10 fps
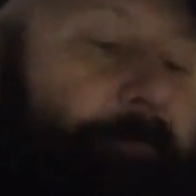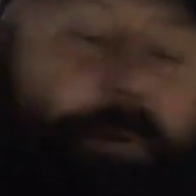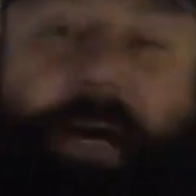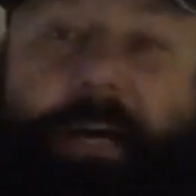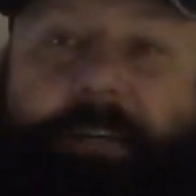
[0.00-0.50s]

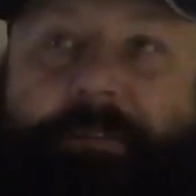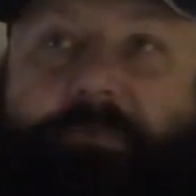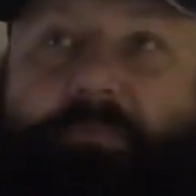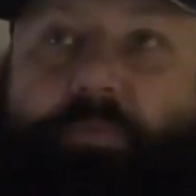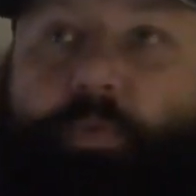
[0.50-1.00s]
but
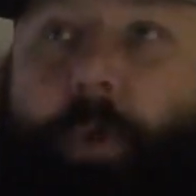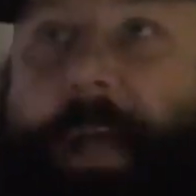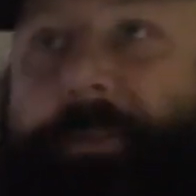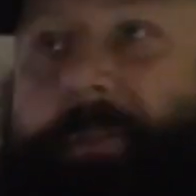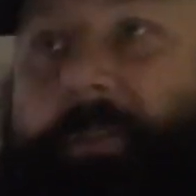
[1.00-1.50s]

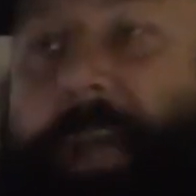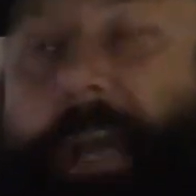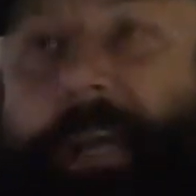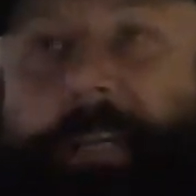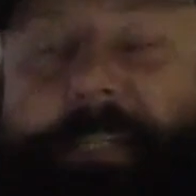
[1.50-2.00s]
when
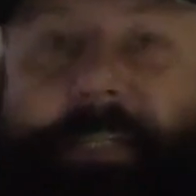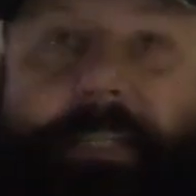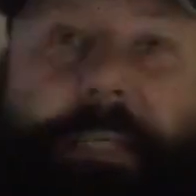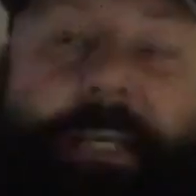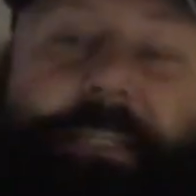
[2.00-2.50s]
they
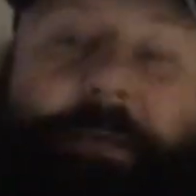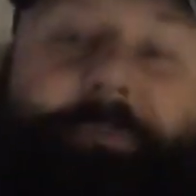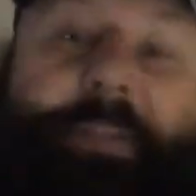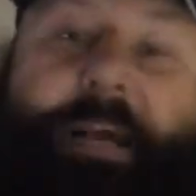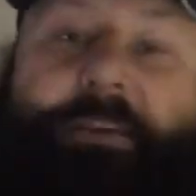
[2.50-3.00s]
say
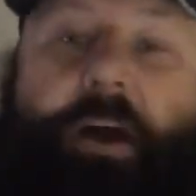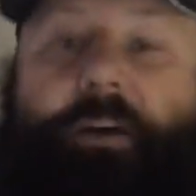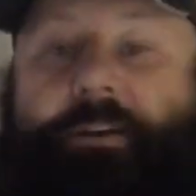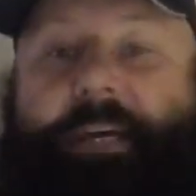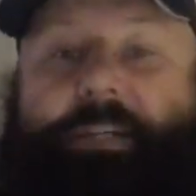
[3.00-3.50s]
something that
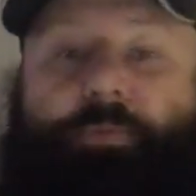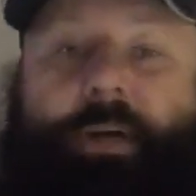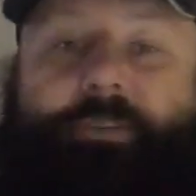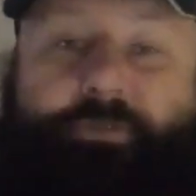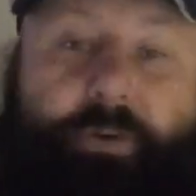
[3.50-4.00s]
contradicts
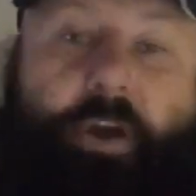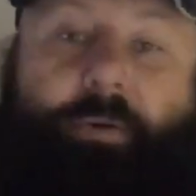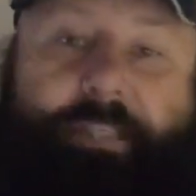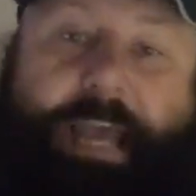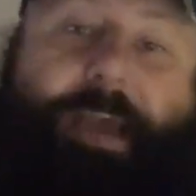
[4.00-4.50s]
what
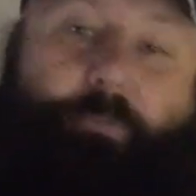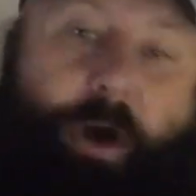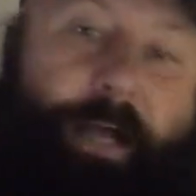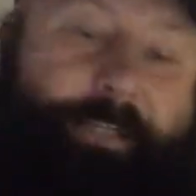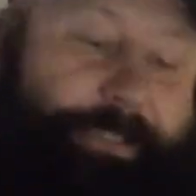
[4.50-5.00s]
Trudeau and Tam
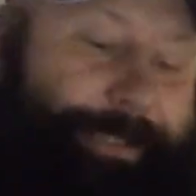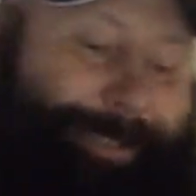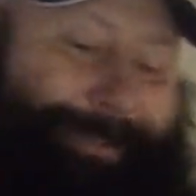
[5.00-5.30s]
wants,